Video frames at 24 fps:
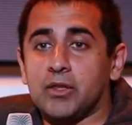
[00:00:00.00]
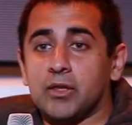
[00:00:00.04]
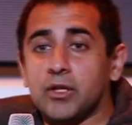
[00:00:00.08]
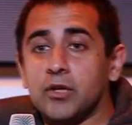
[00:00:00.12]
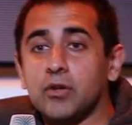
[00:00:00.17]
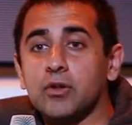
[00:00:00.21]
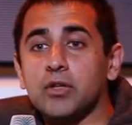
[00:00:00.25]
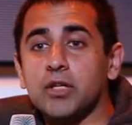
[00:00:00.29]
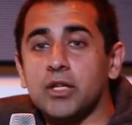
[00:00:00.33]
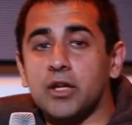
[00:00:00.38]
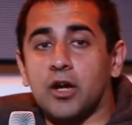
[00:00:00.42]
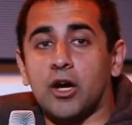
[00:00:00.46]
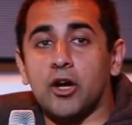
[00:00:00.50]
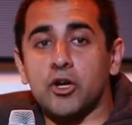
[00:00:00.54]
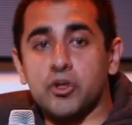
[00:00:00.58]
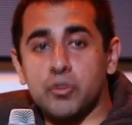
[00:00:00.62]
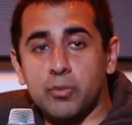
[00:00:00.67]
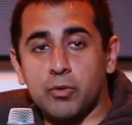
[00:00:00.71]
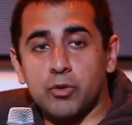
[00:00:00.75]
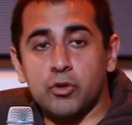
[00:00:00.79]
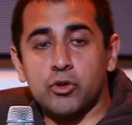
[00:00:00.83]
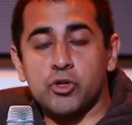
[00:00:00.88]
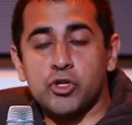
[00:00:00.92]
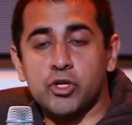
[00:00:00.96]
Literally,
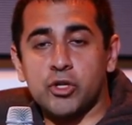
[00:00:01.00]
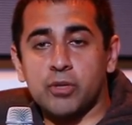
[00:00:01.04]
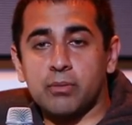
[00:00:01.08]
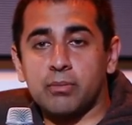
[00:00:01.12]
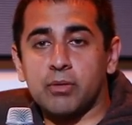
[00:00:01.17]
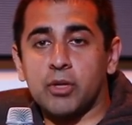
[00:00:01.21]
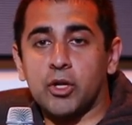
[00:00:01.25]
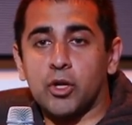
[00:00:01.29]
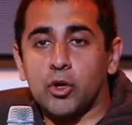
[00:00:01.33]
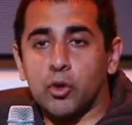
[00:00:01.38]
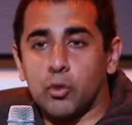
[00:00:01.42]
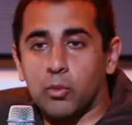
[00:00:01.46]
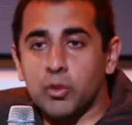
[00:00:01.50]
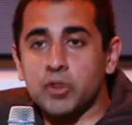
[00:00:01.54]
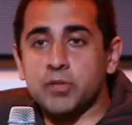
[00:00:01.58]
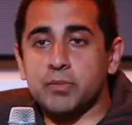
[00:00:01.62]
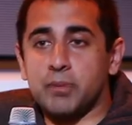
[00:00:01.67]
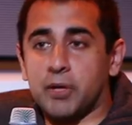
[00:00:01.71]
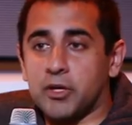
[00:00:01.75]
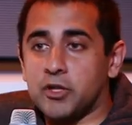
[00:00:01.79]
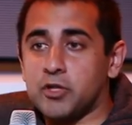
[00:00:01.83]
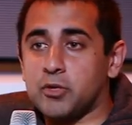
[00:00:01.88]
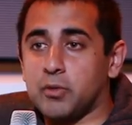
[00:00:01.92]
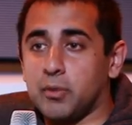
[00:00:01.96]
entrepreneurship was
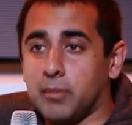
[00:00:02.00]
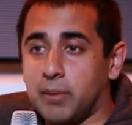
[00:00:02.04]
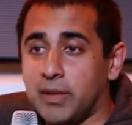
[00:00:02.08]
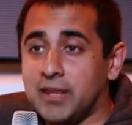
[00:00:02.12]
punishable